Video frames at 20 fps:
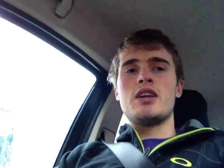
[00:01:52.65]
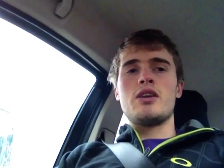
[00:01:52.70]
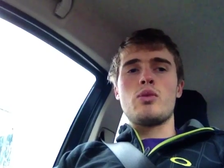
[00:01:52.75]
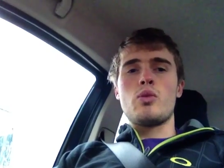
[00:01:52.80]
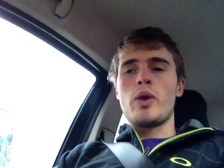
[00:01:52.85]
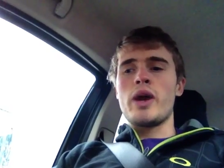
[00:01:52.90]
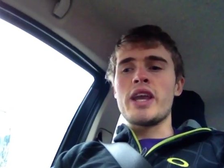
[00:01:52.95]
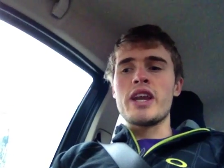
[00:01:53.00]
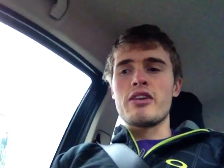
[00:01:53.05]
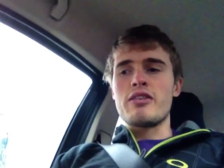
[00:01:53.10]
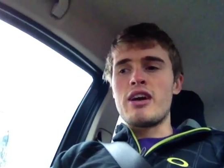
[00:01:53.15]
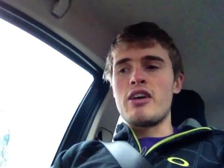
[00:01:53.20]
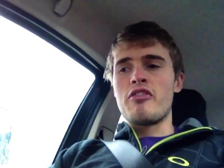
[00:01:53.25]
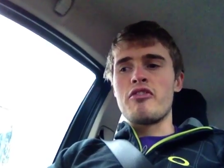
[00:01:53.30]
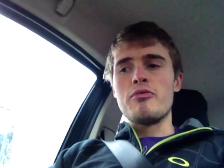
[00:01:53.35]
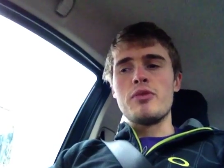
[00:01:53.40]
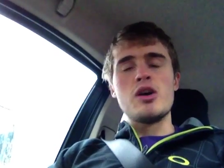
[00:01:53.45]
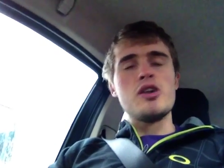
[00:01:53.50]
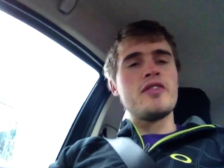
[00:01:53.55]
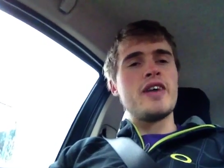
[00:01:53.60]
waiting around
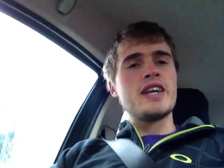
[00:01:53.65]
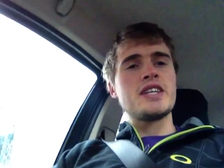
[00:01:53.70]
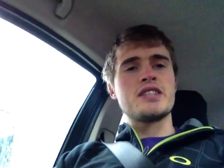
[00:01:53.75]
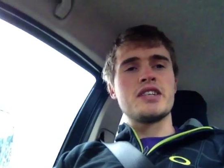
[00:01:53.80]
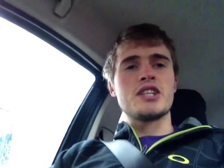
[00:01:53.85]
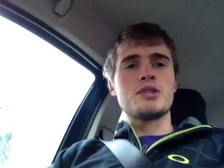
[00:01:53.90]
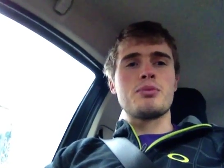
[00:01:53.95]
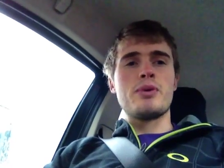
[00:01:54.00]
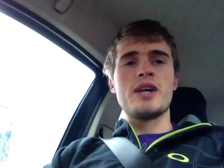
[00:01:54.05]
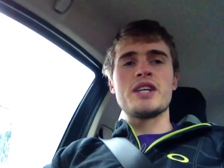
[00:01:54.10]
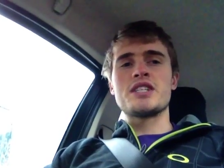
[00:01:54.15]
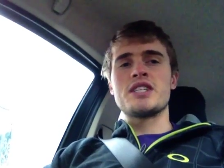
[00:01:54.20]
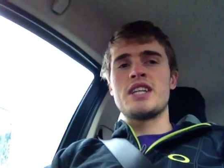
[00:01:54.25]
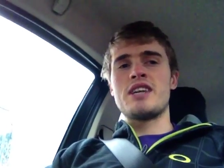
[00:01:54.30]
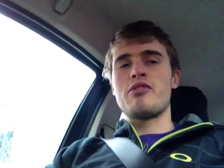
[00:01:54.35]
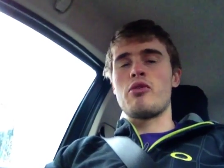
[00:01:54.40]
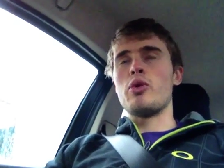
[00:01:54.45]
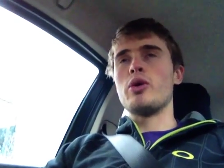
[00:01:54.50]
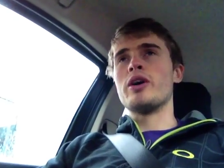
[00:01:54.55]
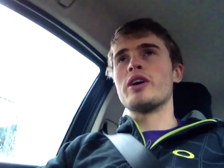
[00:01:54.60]
for motivation inspiration
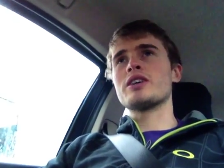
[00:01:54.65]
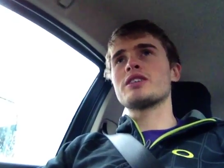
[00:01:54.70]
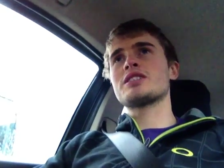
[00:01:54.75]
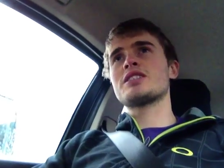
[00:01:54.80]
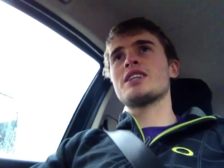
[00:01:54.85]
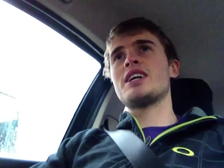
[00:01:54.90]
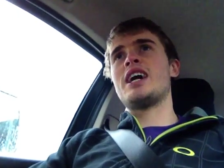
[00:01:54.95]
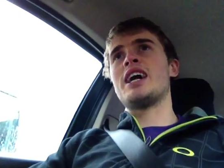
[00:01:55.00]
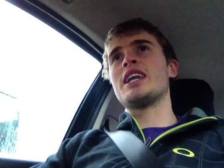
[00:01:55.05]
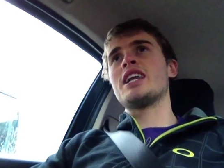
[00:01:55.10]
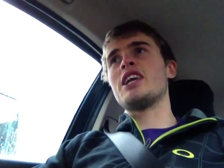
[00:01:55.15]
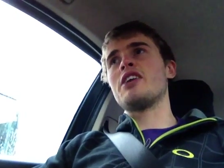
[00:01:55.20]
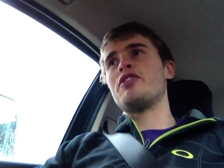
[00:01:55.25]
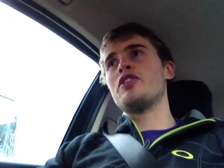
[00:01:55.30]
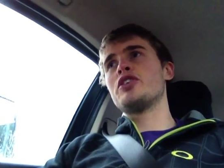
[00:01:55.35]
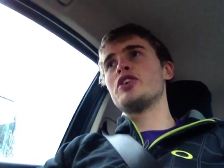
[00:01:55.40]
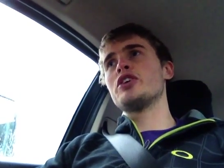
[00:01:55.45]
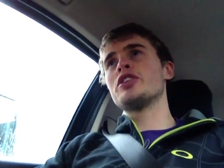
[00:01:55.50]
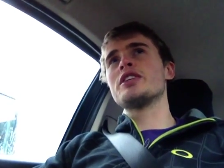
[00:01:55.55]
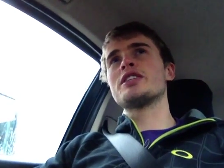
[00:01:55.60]
never works. And if
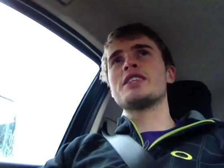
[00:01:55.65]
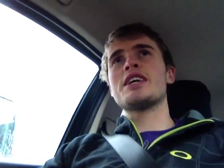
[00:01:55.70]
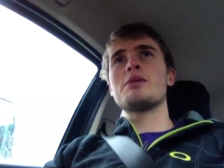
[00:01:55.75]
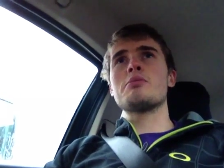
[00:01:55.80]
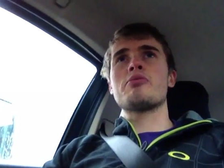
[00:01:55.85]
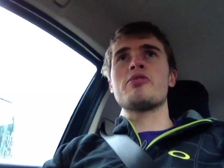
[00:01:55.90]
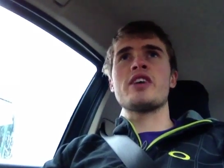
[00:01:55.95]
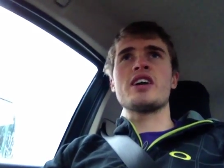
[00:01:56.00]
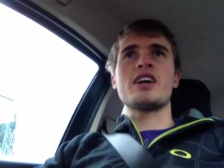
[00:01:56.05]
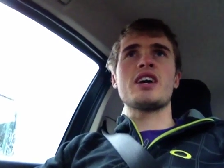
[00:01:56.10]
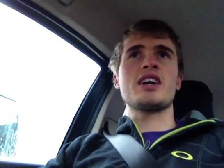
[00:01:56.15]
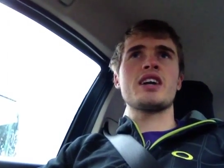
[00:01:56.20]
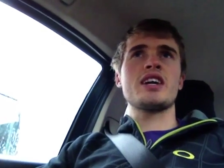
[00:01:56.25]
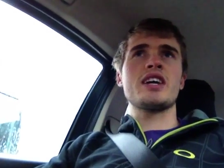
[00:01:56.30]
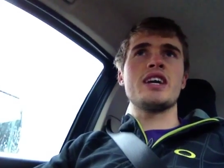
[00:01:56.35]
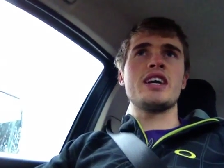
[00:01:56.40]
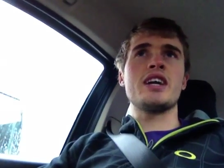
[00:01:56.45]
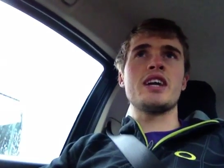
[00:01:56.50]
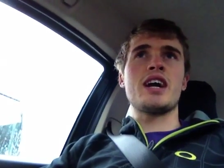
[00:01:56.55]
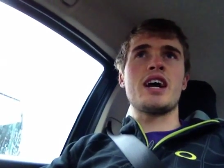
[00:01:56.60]
you're doing the same thing,
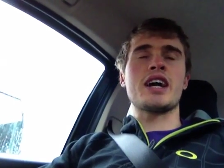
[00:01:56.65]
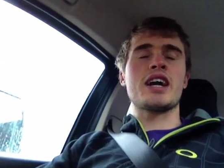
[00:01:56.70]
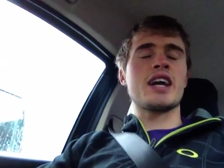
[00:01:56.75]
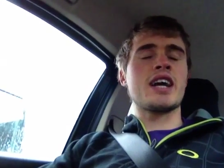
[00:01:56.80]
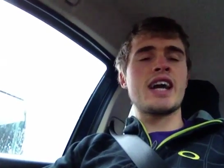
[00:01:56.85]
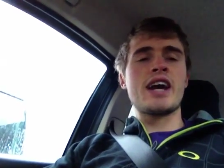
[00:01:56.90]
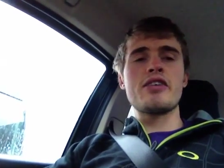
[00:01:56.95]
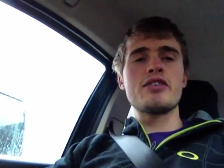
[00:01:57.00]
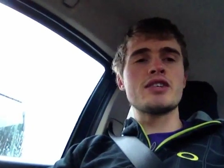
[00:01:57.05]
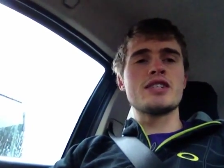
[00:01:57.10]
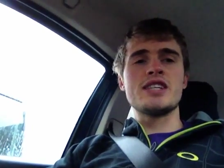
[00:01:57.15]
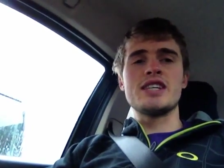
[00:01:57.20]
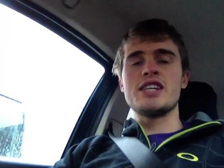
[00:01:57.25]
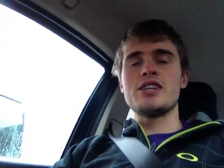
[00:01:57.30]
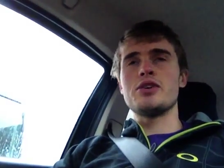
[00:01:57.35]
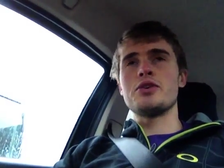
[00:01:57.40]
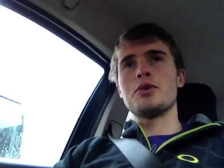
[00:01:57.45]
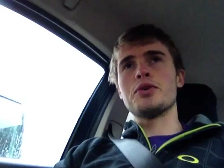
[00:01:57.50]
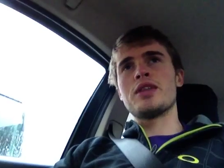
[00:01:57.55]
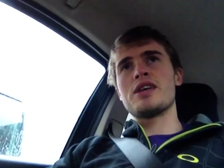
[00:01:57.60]
it, I can guarantee
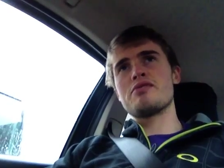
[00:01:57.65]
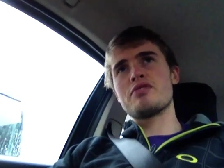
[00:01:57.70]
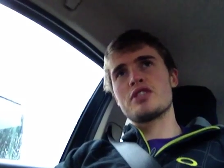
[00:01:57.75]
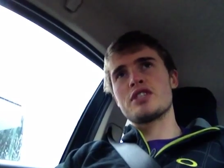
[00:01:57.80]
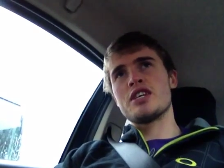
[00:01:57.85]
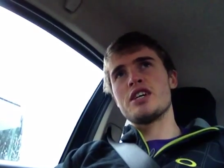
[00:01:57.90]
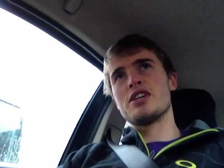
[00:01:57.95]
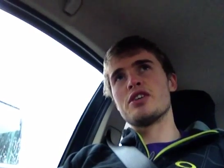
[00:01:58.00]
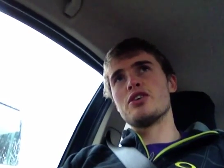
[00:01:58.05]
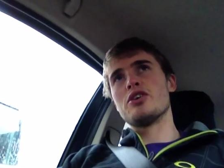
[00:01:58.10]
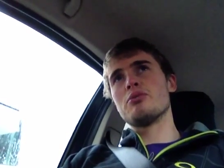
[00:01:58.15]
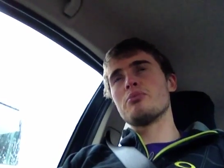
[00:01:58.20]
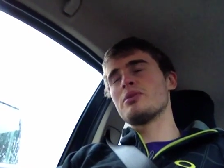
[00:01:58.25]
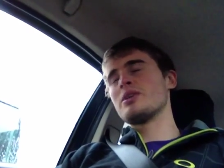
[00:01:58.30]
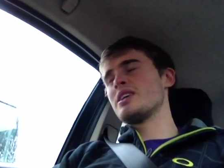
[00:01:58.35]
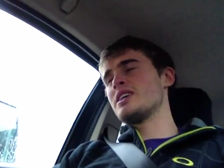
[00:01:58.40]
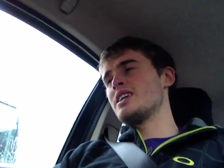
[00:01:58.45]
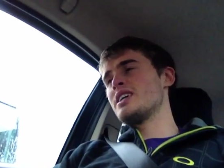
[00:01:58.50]
you it will never turn up.